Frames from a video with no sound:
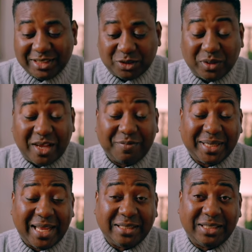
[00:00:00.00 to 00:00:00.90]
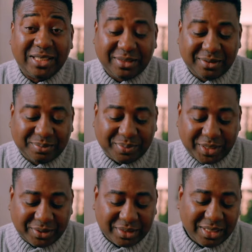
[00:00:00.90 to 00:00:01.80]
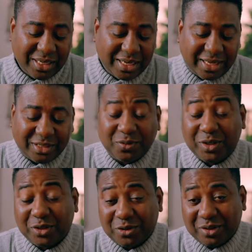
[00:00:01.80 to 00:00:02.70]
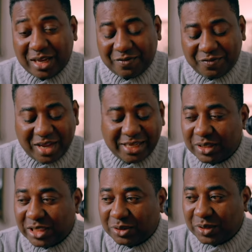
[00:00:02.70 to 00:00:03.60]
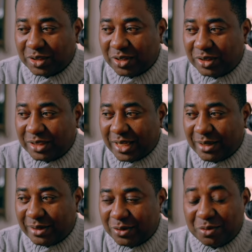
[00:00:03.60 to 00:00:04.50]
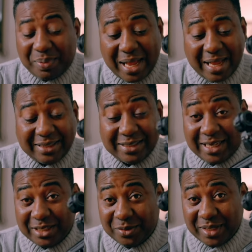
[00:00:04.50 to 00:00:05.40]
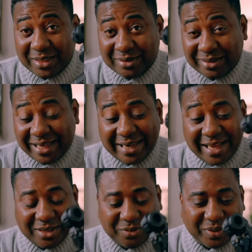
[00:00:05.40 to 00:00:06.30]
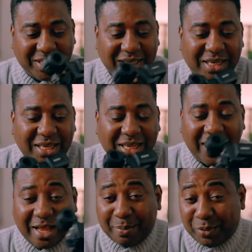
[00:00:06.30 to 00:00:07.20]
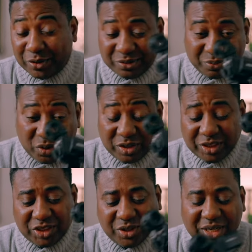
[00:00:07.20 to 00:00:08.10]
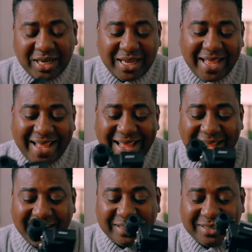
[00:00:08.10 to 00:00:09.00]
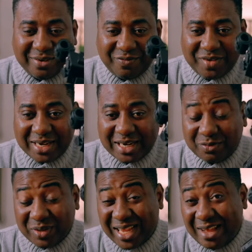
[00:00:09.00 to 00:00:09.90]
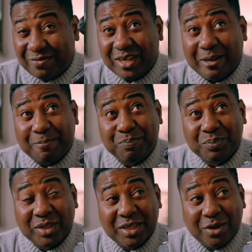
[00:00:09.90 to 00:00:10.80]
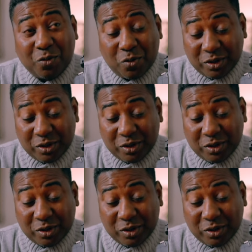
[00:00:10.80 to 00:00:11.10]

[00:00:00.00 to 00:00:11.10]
have the Sony FX3 full frame. That is an option. But I'm really, really thinking about the